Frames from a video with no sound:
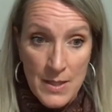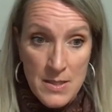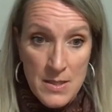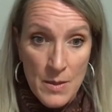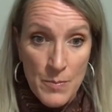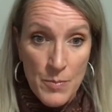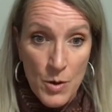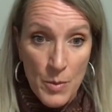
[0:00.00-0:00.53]

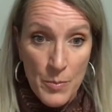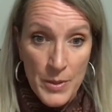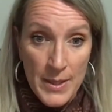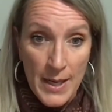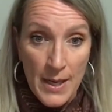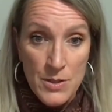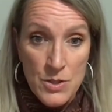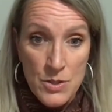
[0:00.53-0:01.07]
That's the
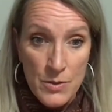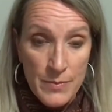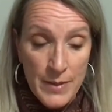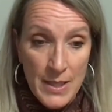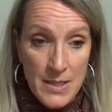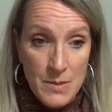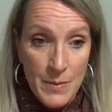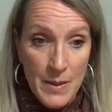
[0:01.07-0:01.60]
appropriate answer,
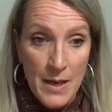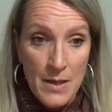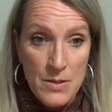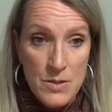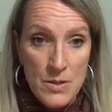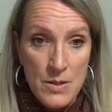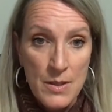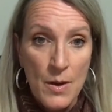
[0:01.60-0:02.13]
and that's my
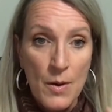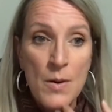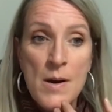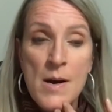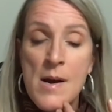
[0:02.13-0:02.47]
answer,